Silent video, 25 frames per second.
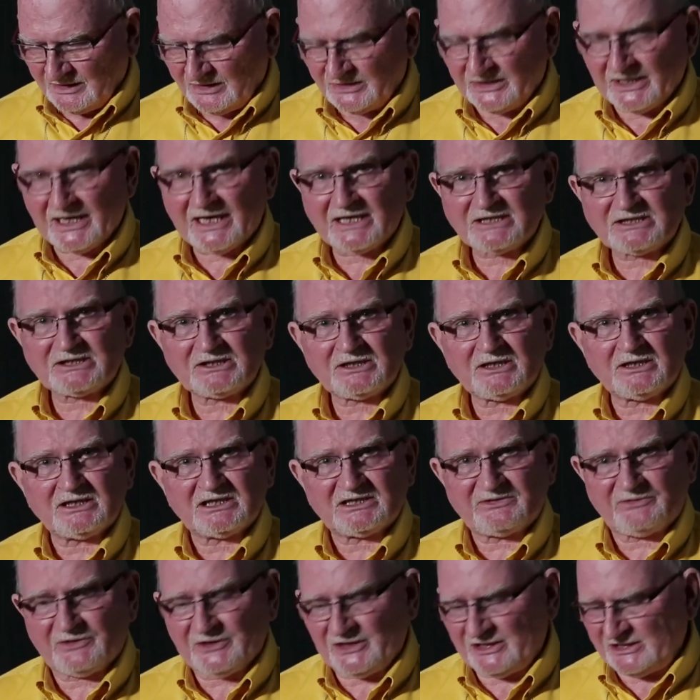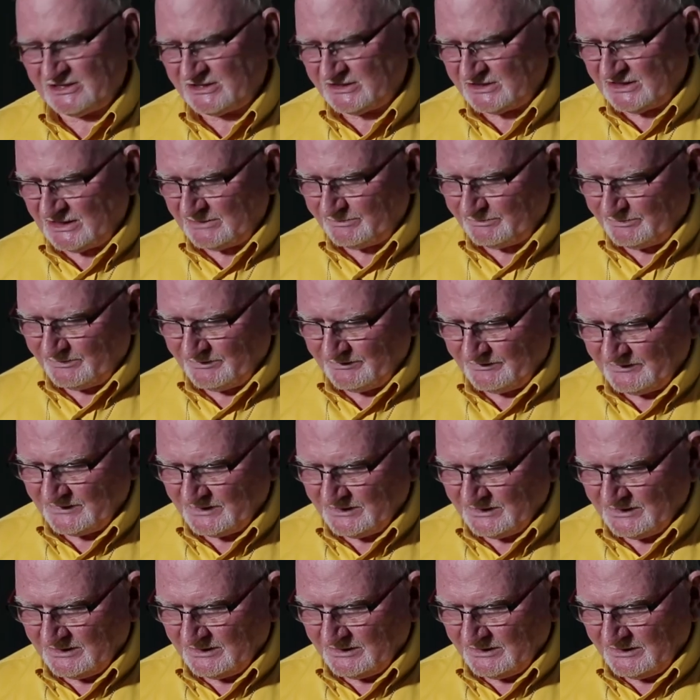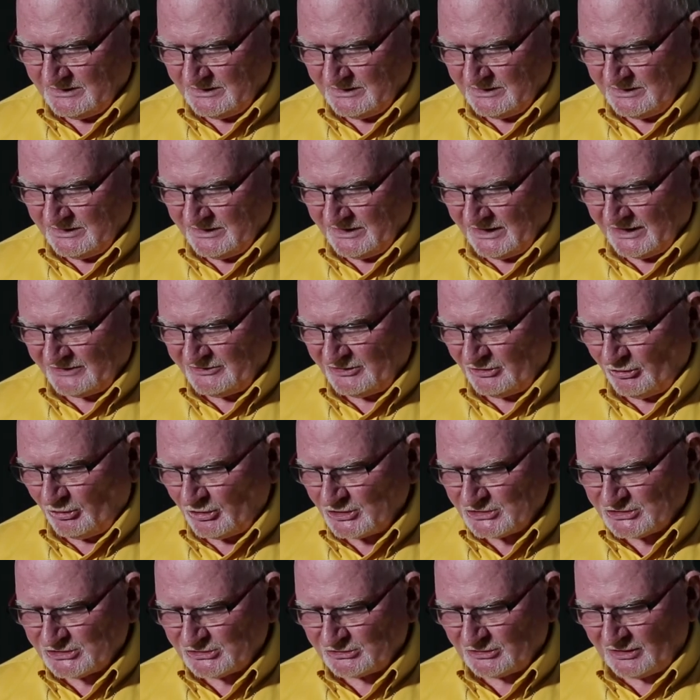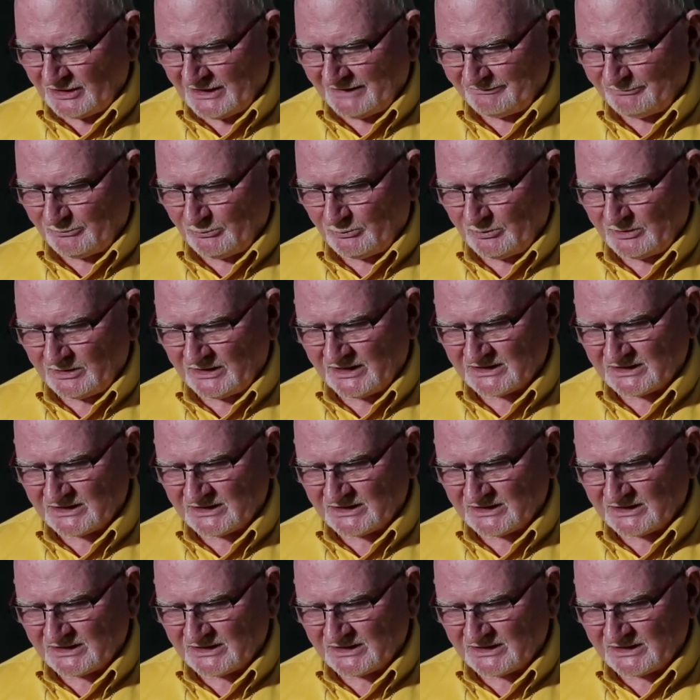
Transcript: Yes, it is very steep, and the oxygen level